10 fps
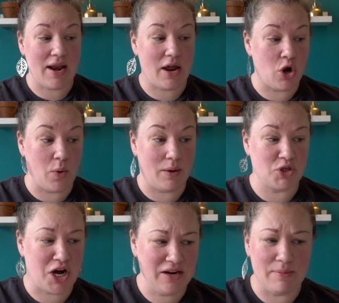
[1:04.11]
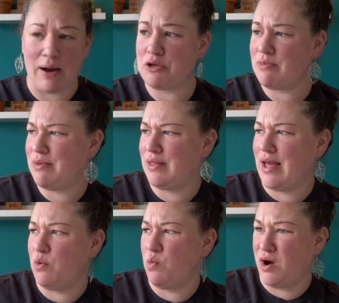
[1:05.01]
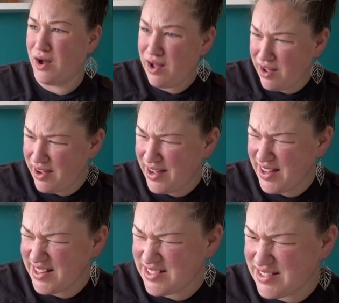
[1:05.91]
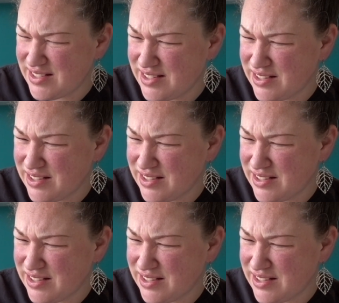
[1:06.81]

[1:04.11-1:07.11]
not know what I'm talking about. You may be like, what?